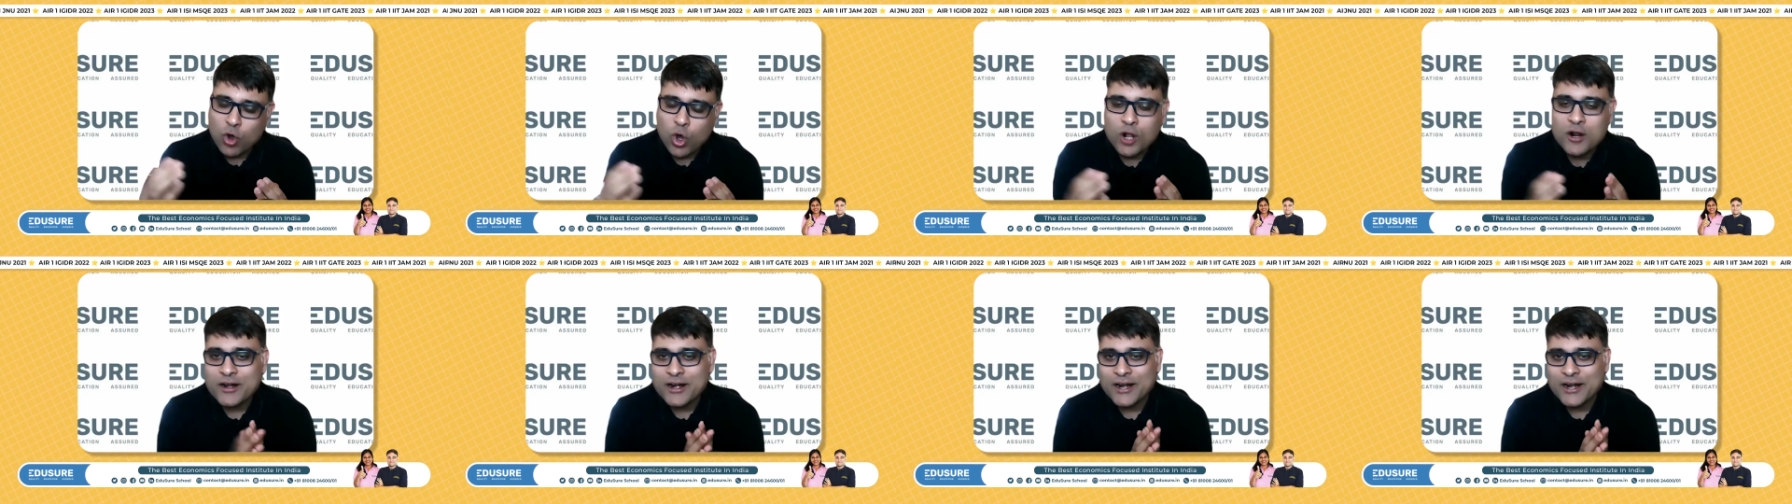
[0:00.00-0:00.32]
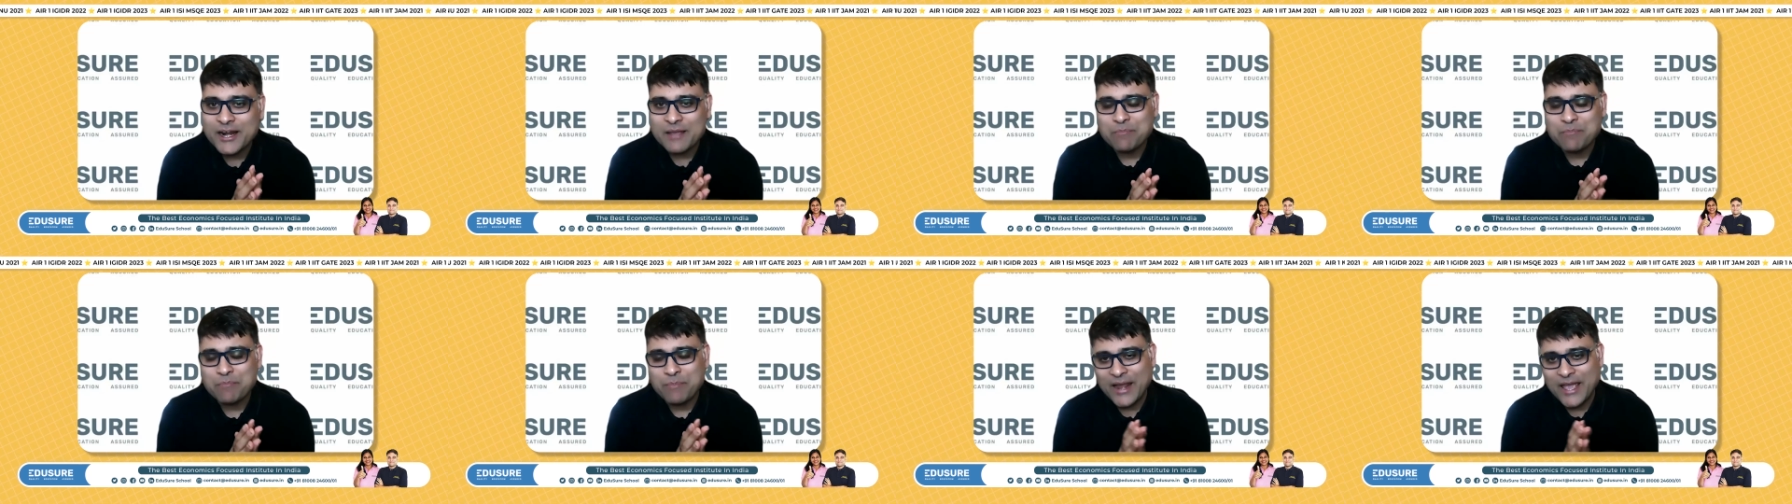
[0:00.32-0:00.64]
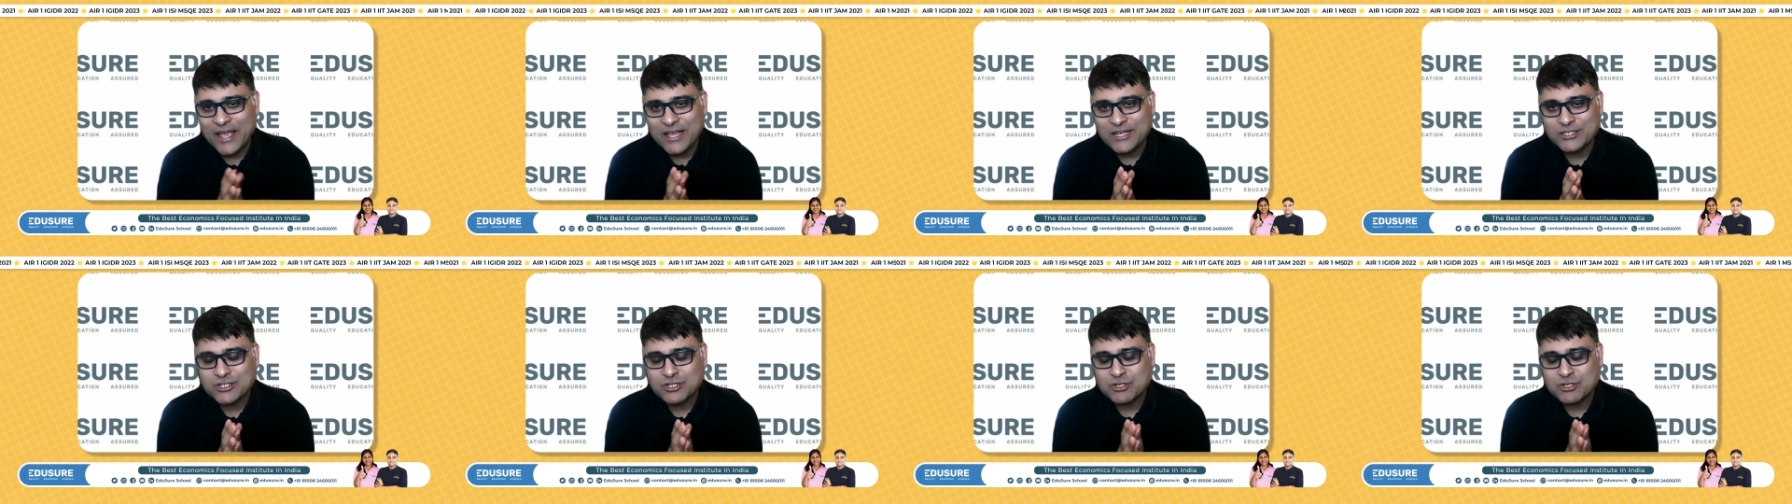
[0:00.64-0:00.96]
already
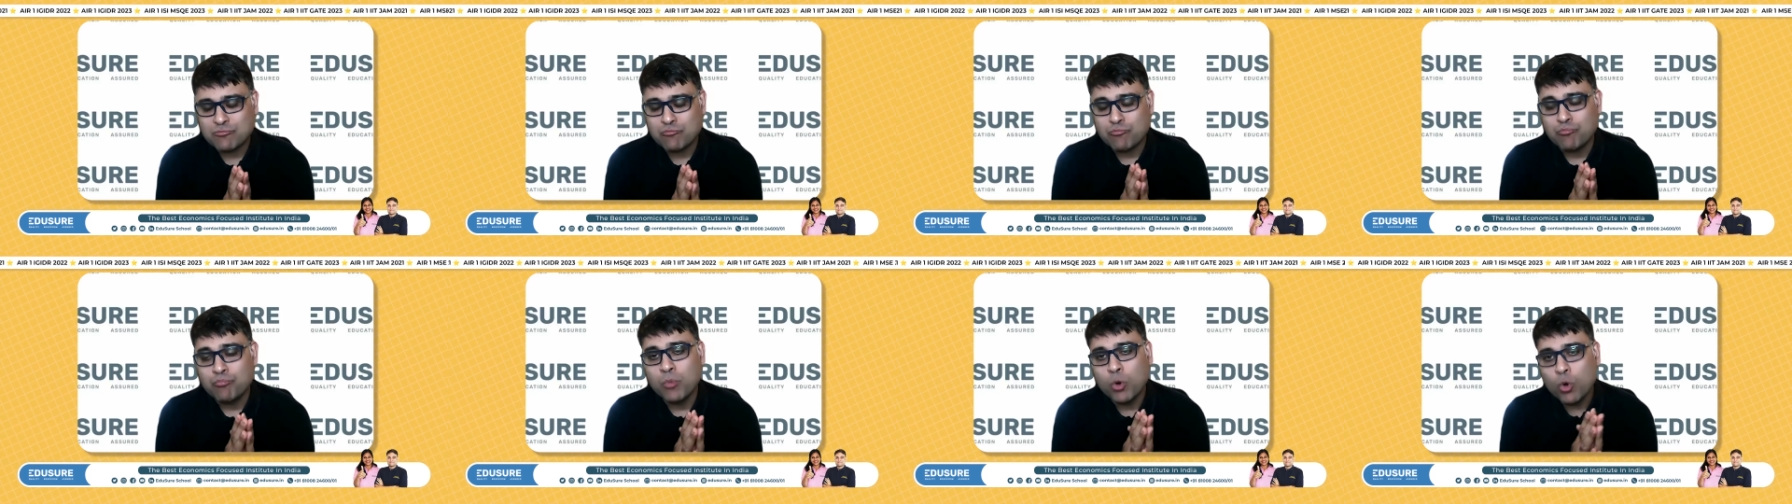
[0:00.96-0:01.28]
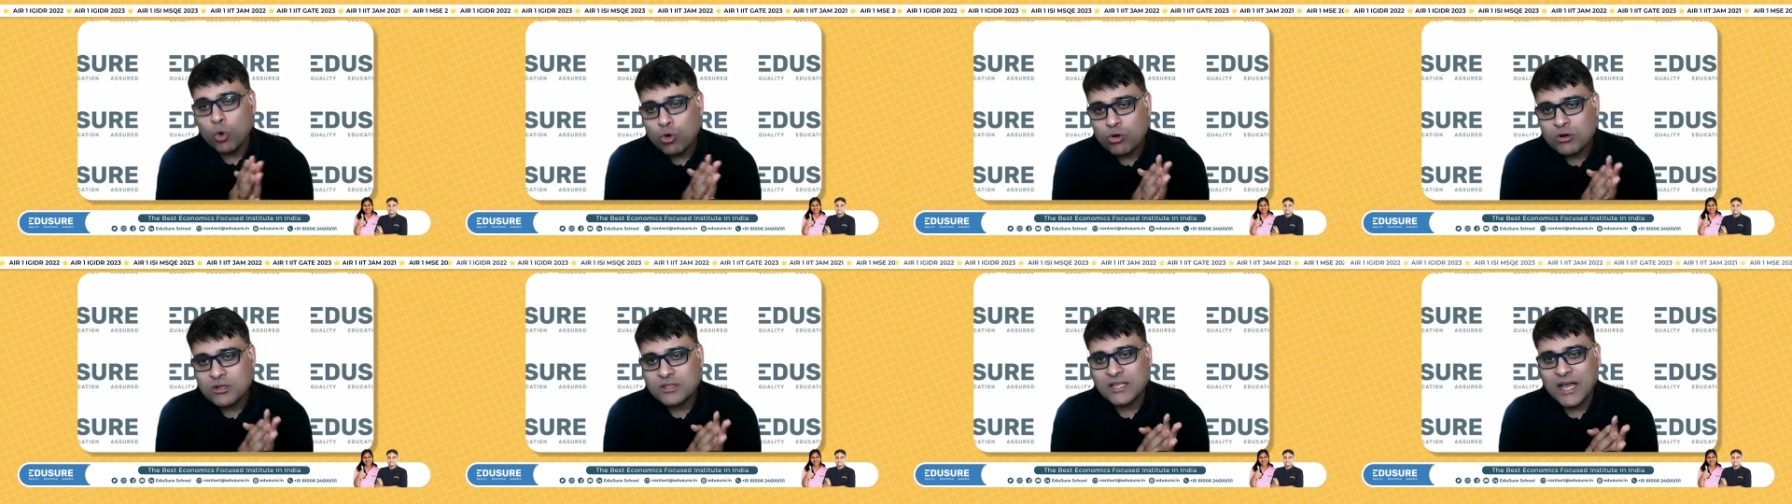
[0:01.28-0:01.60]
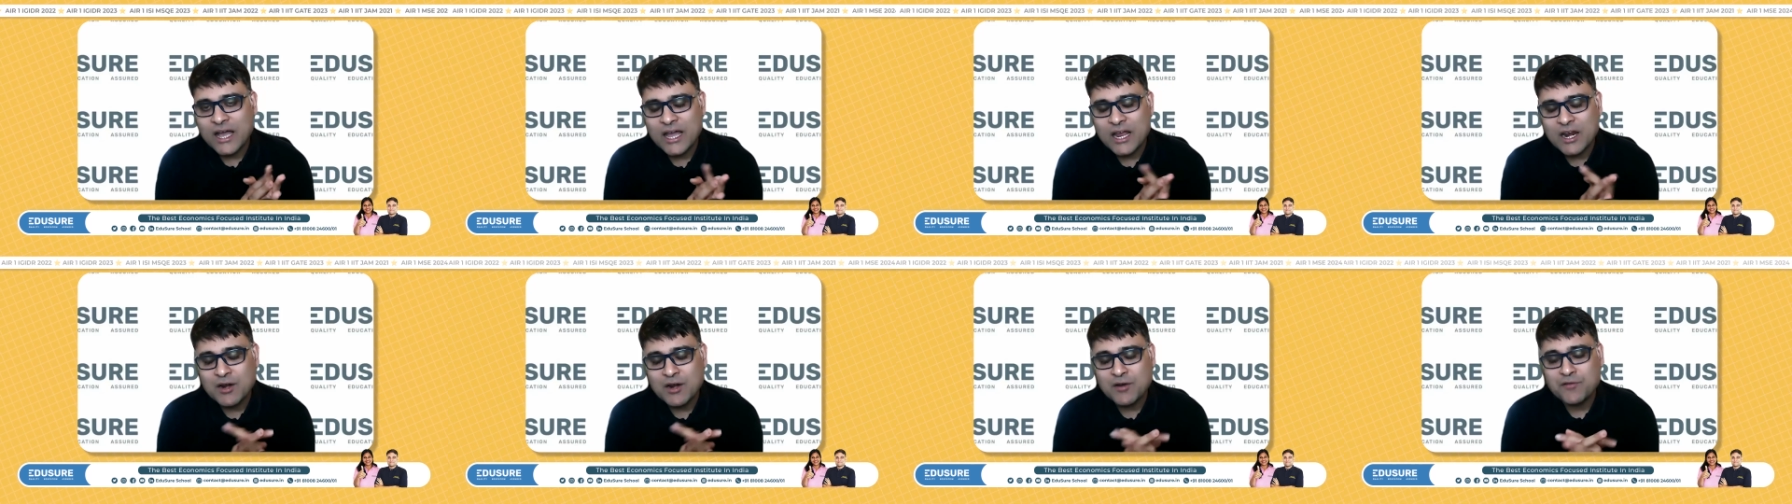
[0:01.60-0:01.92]
placed more
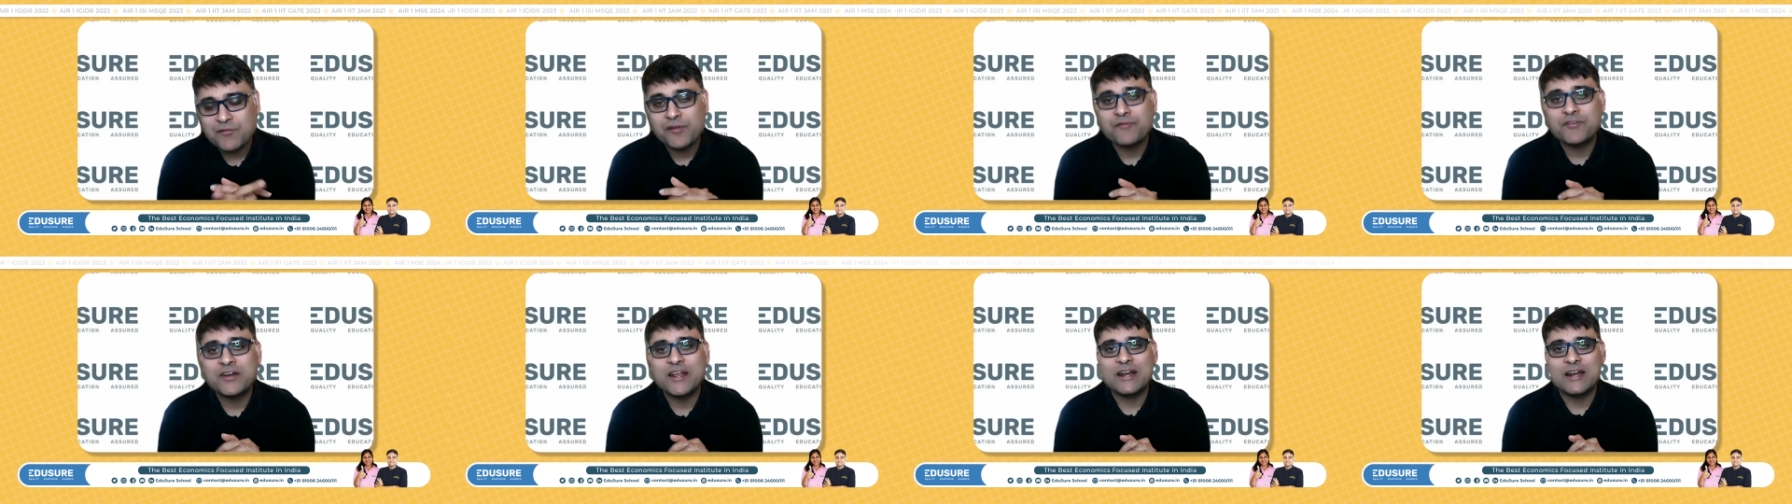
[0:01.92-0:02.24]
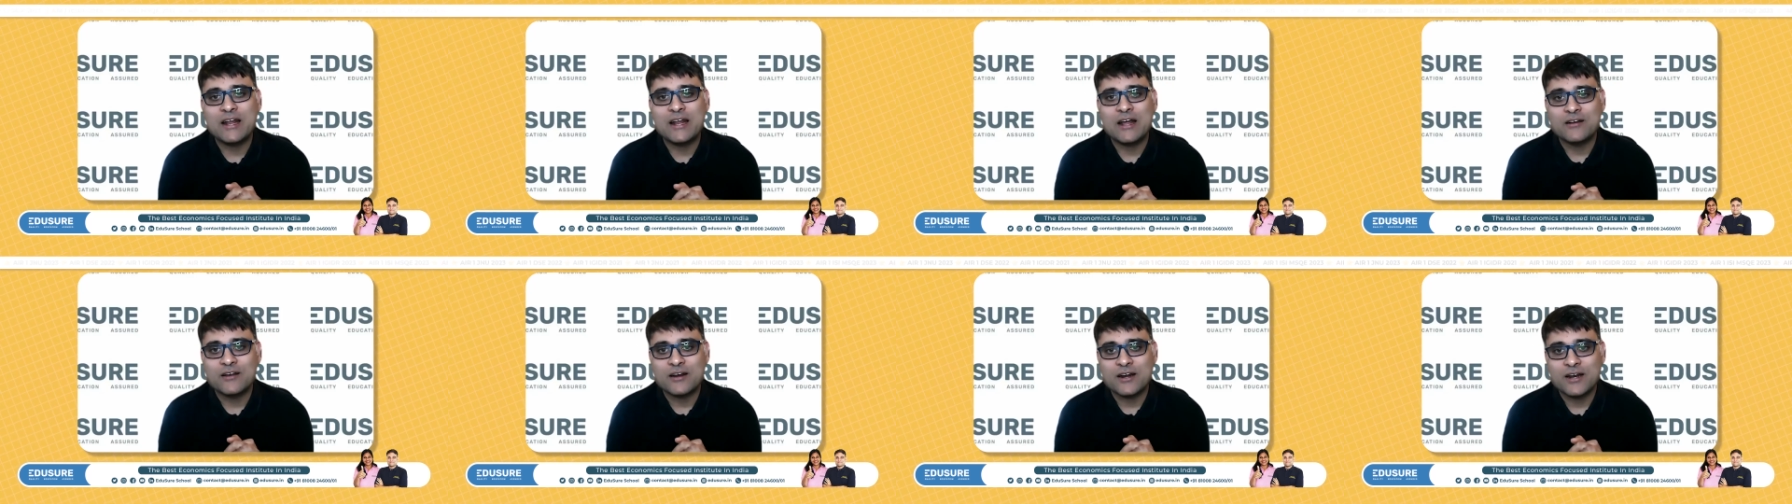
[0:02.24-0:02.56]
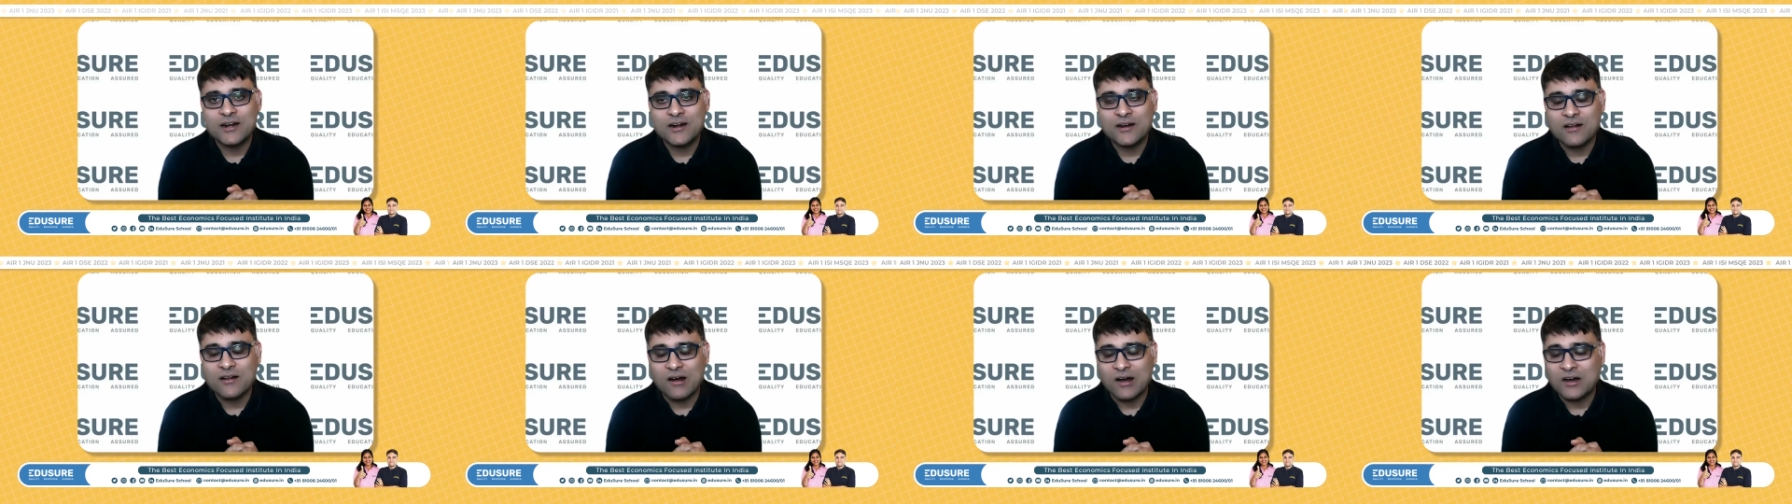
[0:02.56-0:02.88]
than
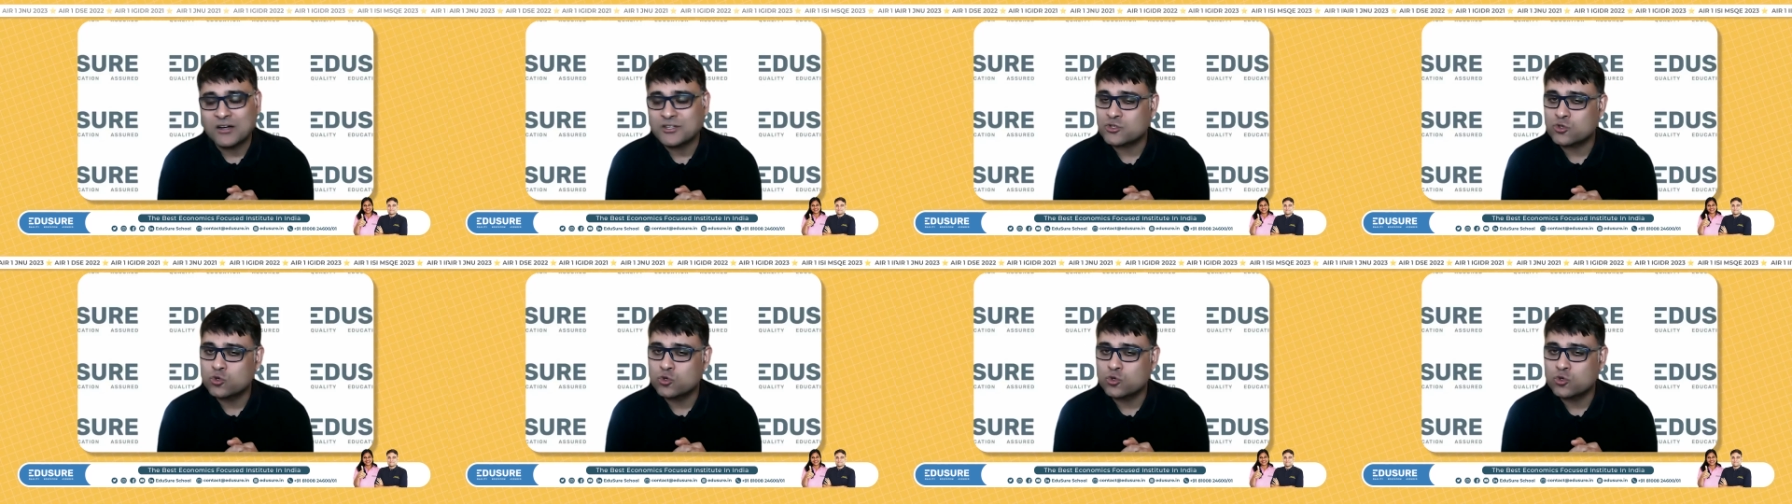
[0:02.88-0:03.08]
1500 uh,